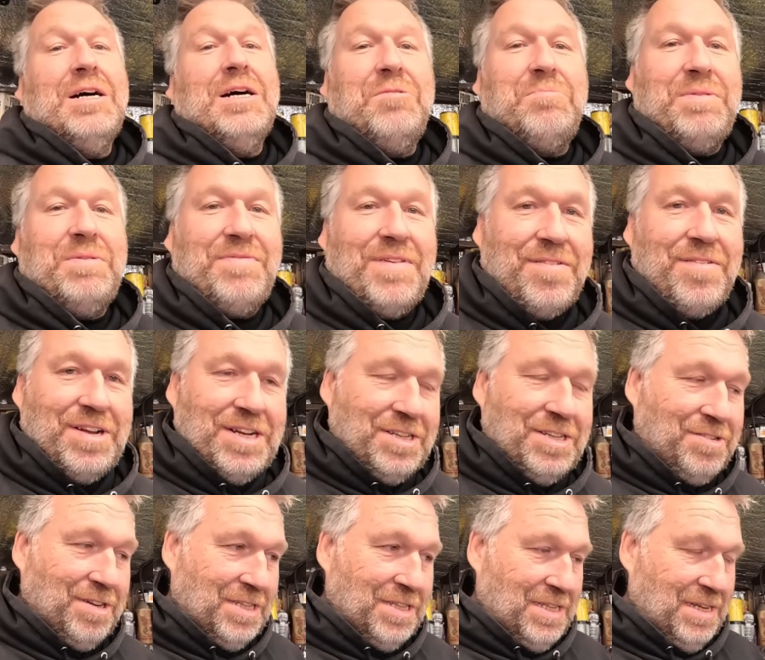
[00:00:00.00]
I'll be very
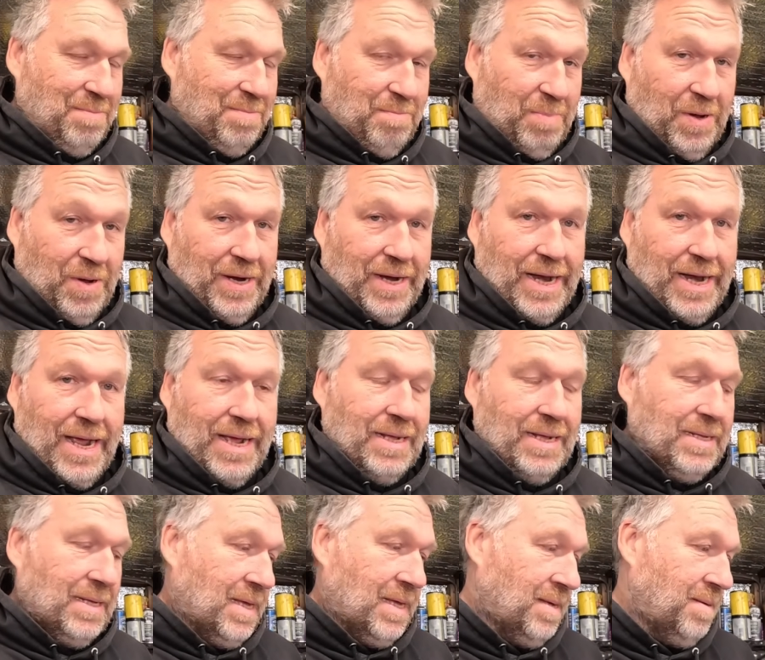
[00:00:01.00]
interested in buying it,